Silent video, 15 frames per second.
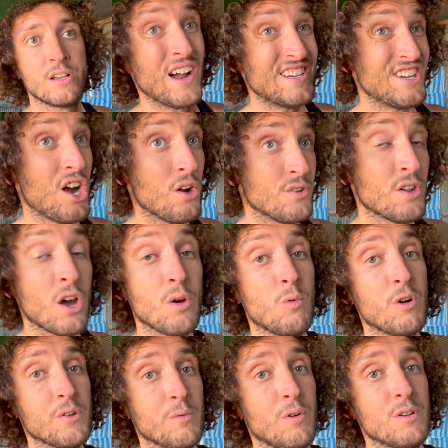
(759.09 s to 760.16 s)
don't know
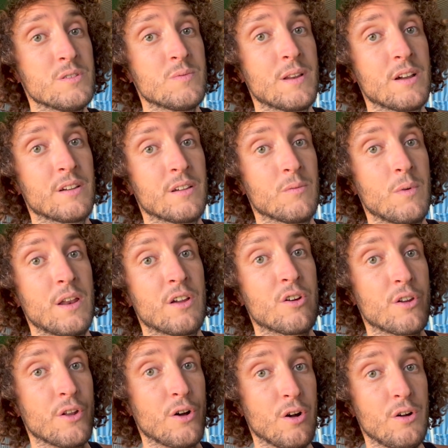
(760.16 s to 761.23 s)
what it was when I
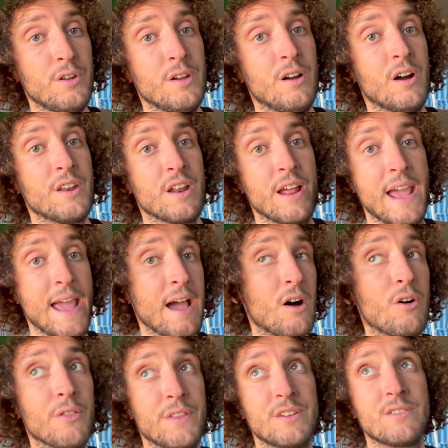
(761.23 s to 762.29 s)
got it hot. I don't know how
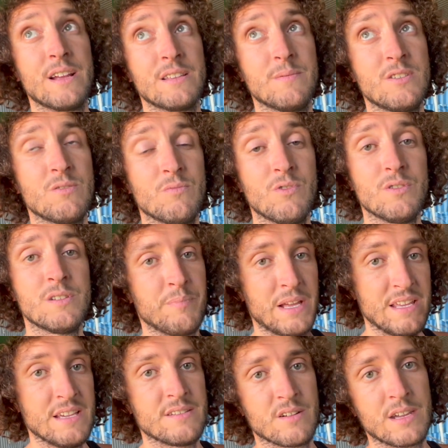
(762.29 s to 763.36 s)
hot the transmission was, but
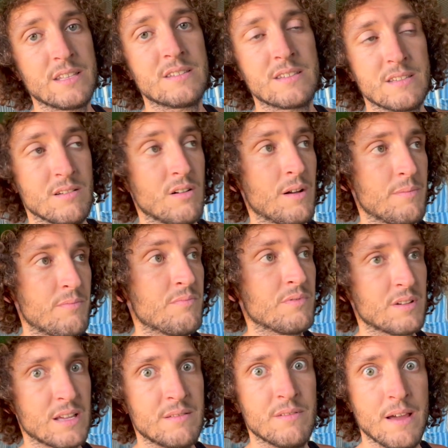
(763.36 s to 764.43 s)
yes, I can
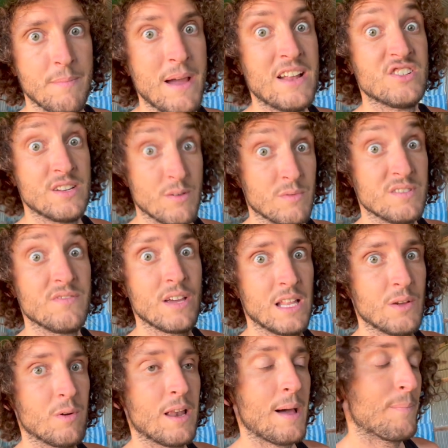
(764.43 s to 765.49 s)
imagine it was
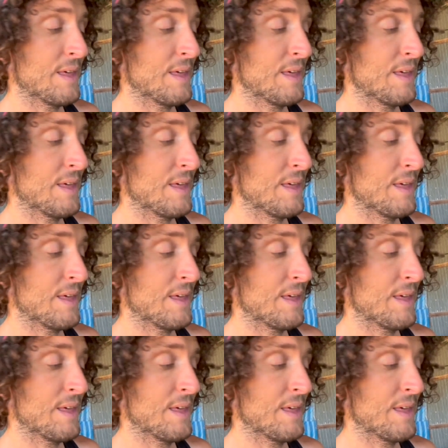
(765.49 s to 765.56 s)
fairly well up